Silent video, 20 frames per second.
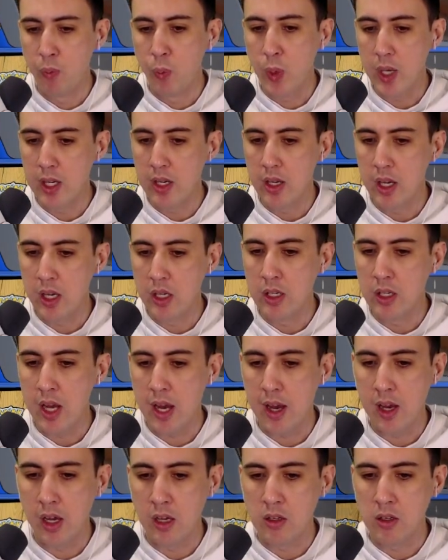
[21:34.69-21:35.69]
win in
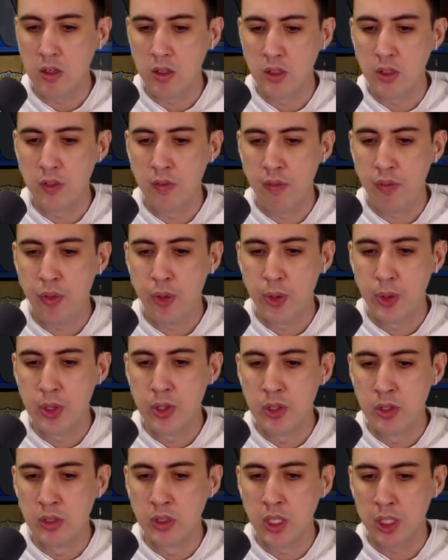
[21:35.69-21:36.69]
hand
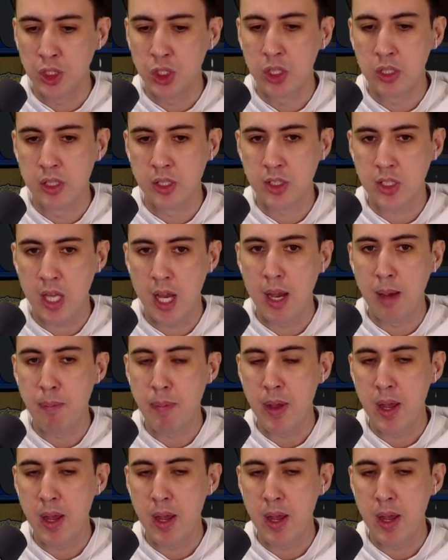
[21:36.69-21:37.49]
through Luxurious Cape